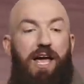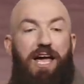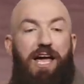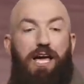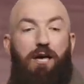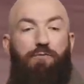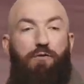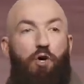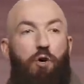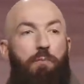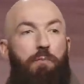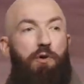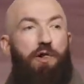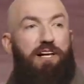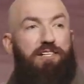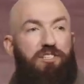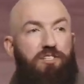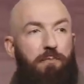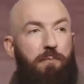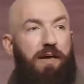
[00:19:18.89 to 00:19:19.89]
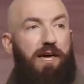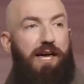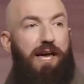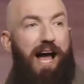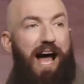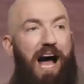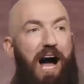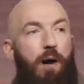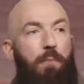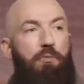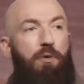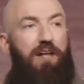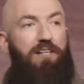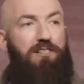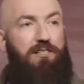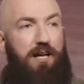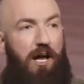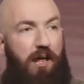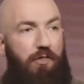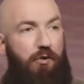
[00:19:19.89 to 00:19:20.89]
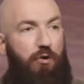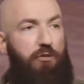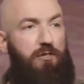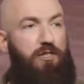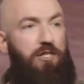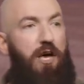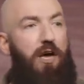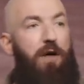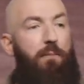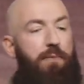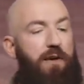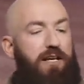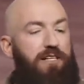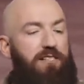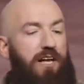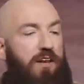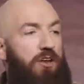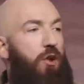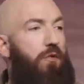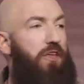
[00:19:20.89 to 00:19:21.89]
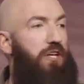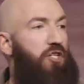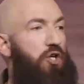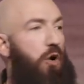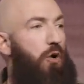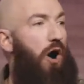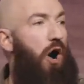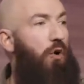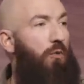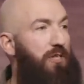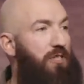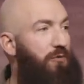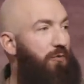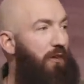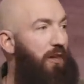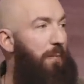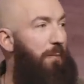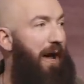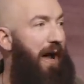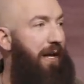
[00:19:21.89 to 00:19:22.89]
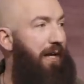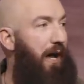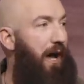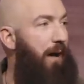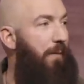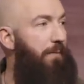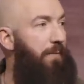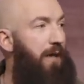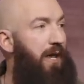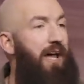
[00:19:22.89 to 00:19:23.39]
if you'll bless me, I'll bless others because I know that you'll always fill it back up